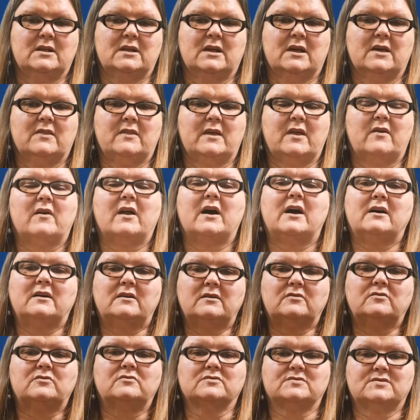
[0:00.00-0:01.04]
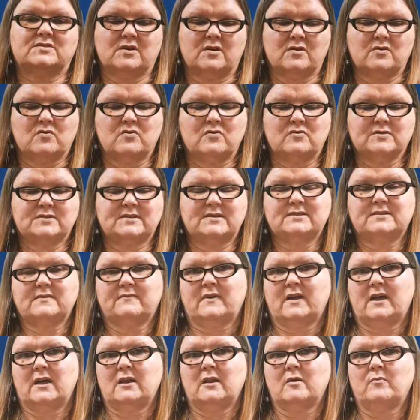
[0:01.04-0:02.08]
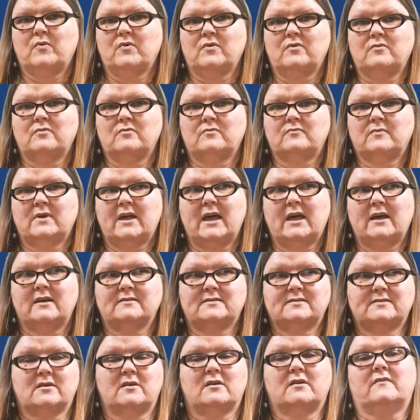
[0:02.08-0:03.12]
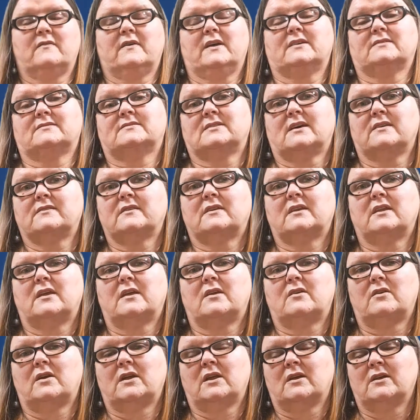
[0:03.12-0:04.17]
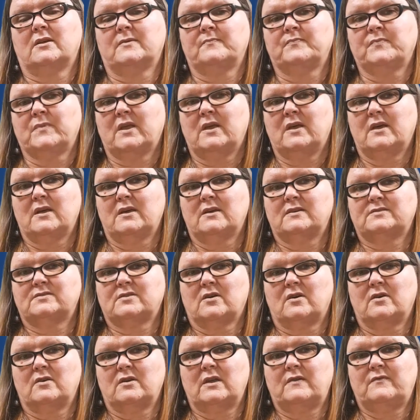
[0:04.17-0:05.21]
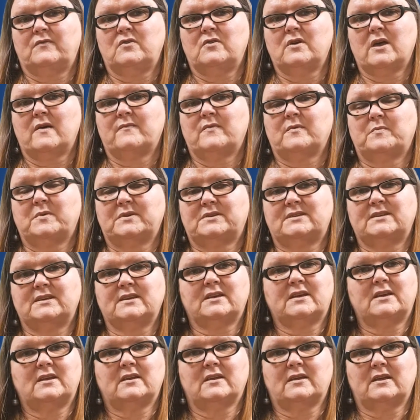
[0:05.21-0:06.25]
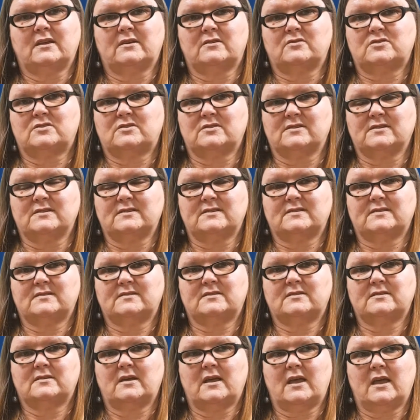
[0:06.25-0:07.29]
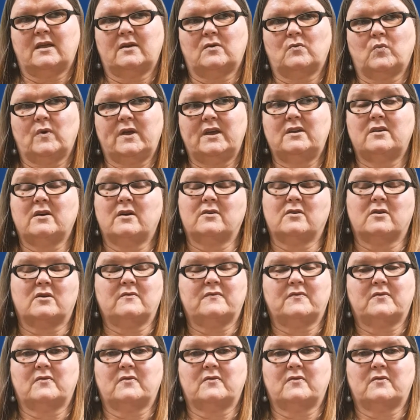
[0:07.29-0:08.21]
There are also courses available outside of our southern area. So if you have a particular interest and we don't offer